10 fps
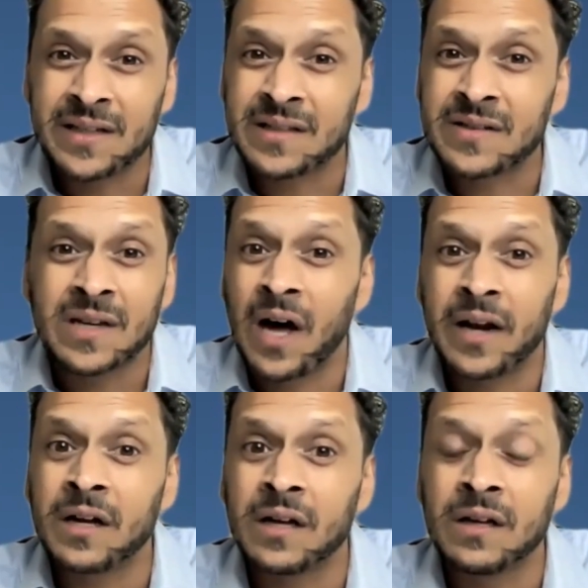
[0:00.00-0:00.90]
It's
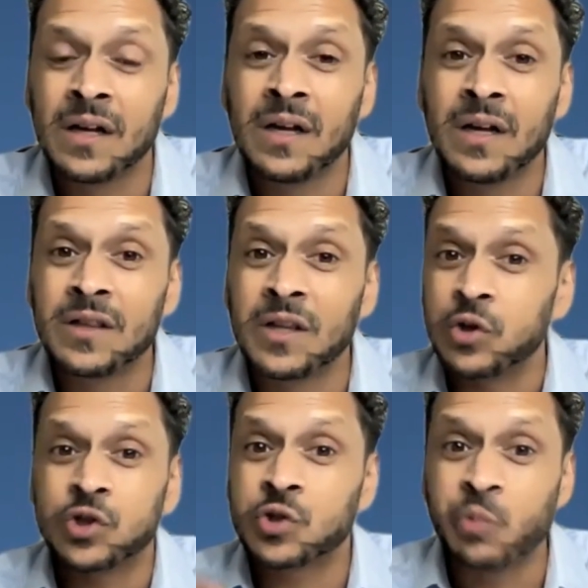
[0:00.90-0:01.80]
not the
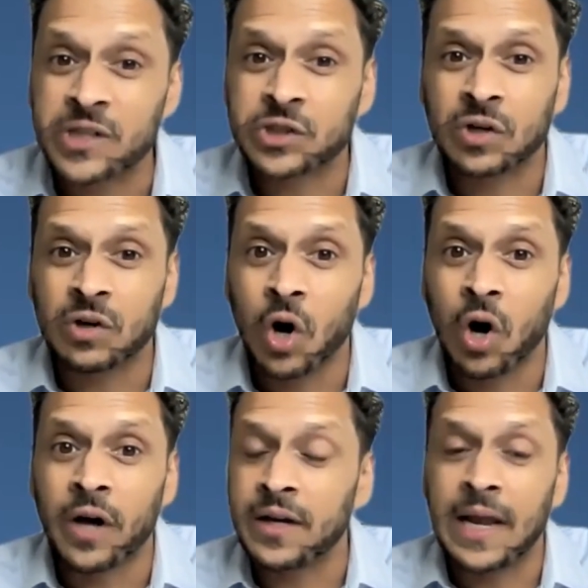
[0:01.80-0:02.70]
switch turned
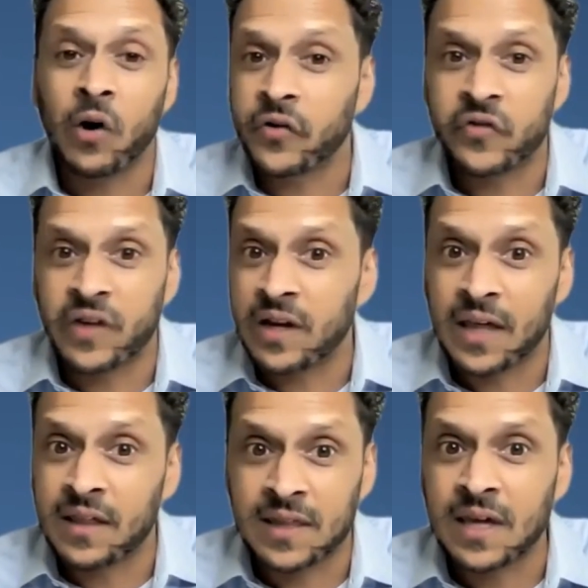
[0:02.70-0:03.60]
on and now all of a sudden
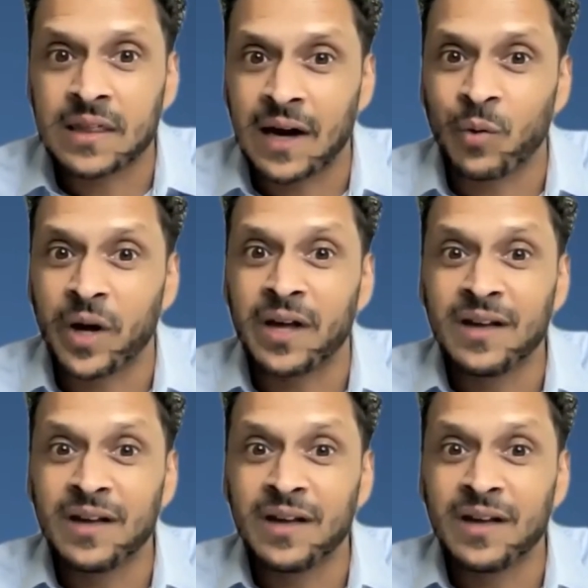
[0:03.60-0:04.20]
I think that way.